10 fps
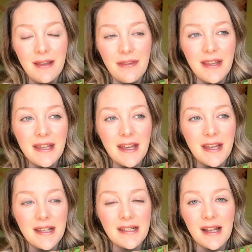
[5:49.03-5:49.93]
thinking
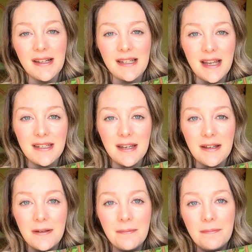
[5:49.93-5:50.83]
it's like
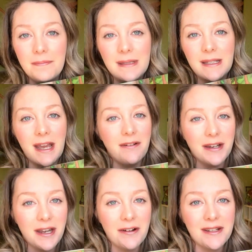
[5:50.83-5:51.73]
Dada scaring
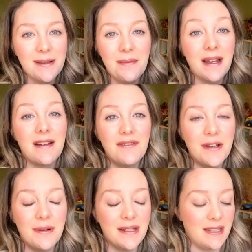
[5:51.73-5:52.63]
her or something, I have
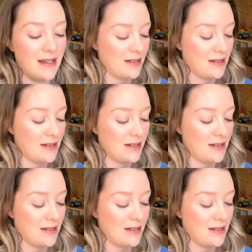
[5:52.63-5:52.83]
no idea.